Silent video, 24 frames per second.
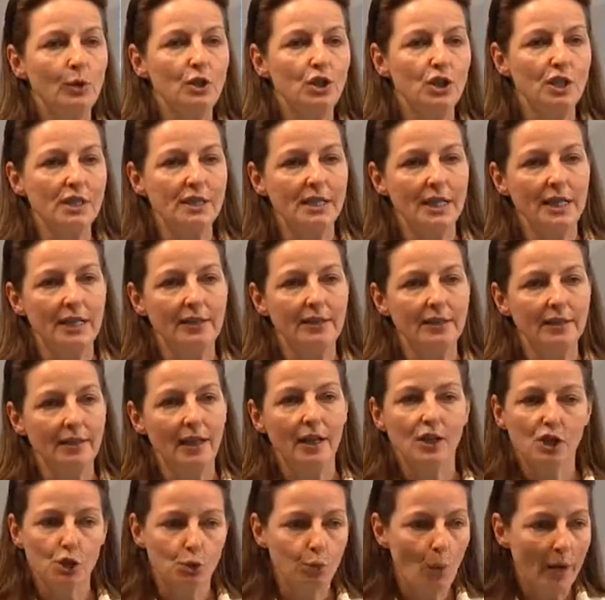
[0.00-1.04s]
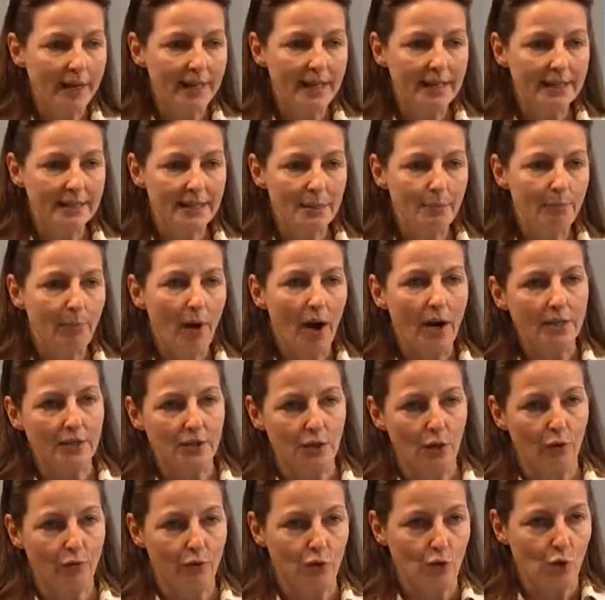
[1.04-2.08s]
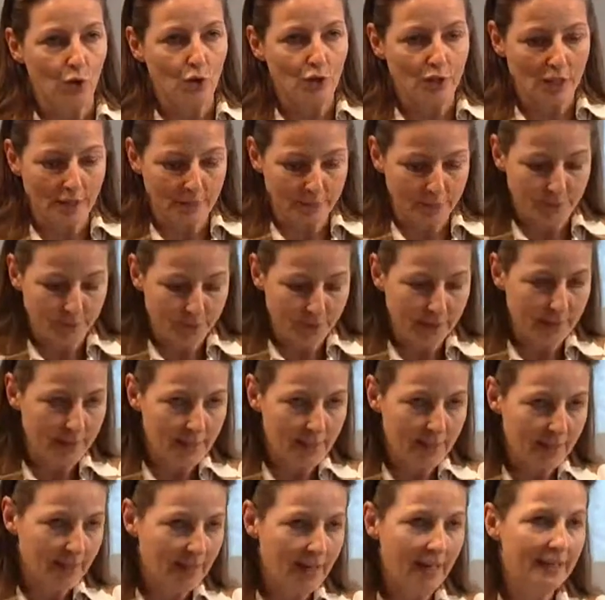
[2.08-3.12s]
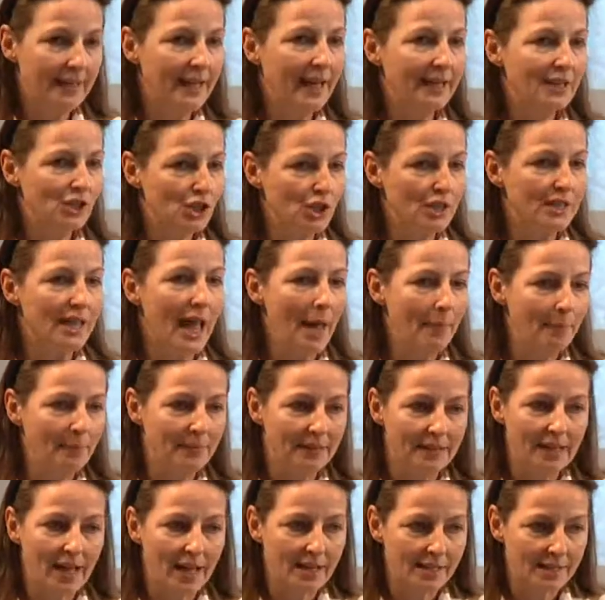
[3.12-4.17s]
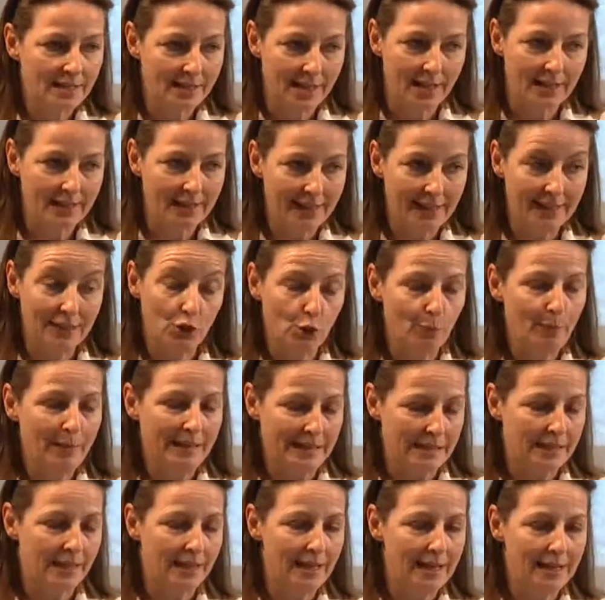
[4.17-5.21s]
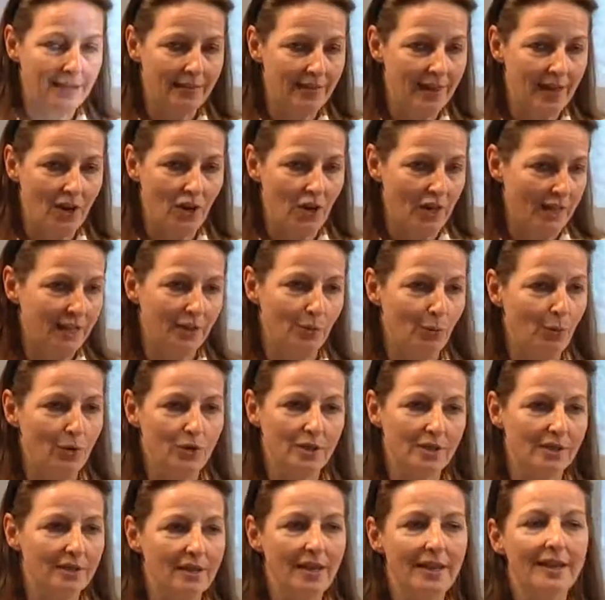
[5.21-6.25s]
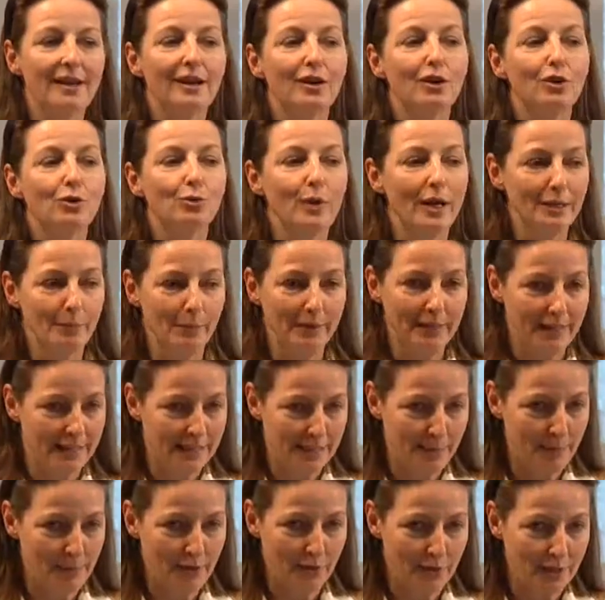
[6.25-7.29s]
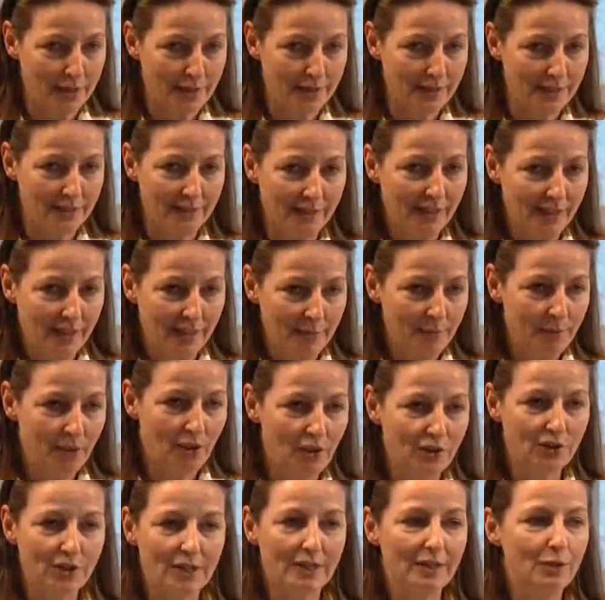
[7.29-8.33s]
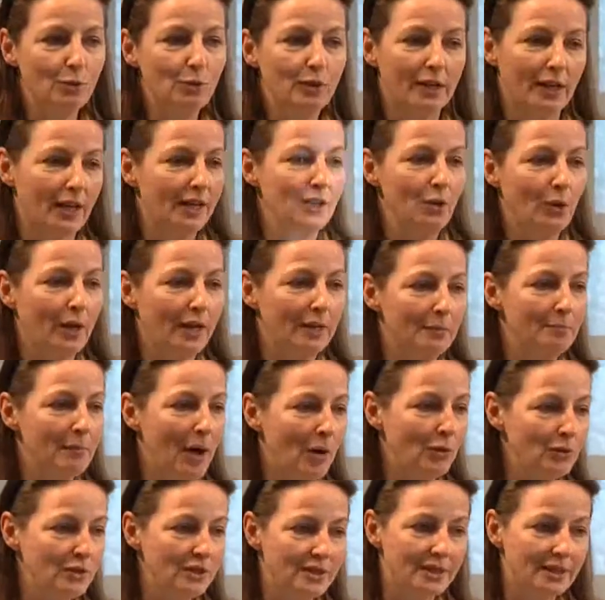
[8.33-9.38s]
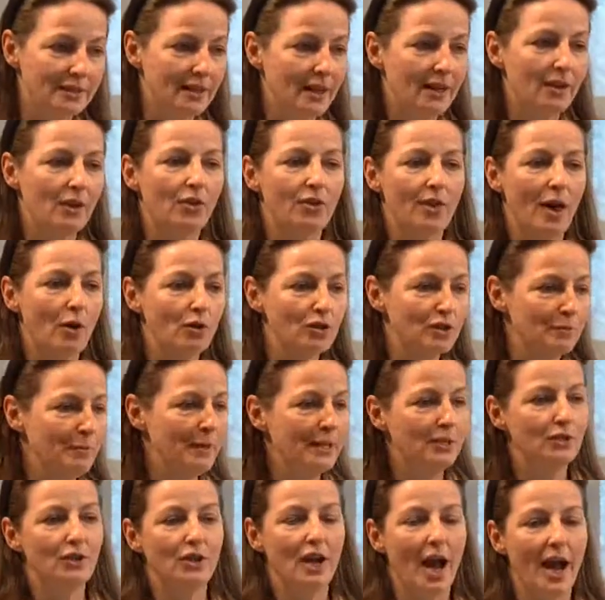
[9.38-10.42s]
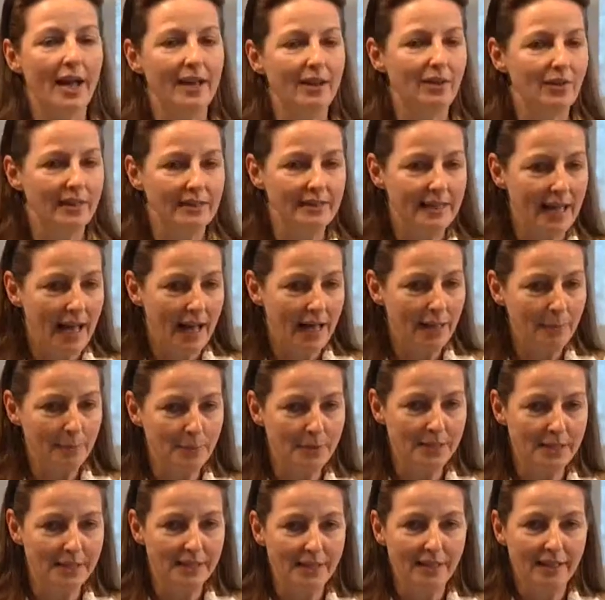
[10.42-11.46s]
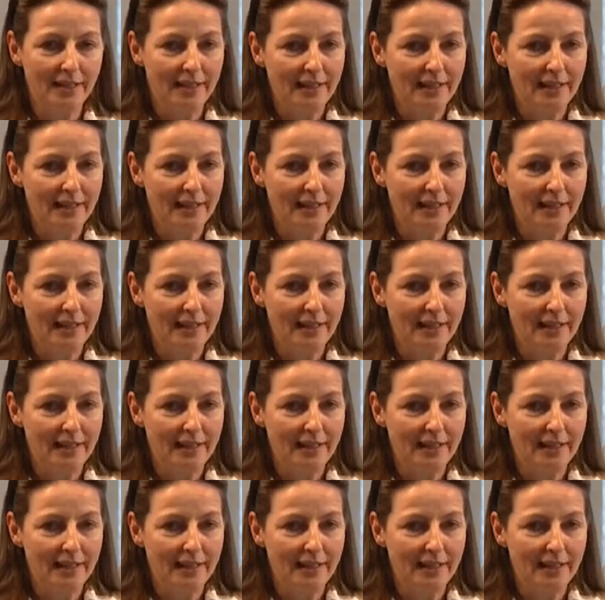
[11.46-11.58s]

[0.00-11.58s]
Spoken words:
which is in Swaneti part of Georgia. And I just happened last Sunday to be skiing there, and it was an incredible experience, because you can look at mountains that are 1,000 meters higher than the Alps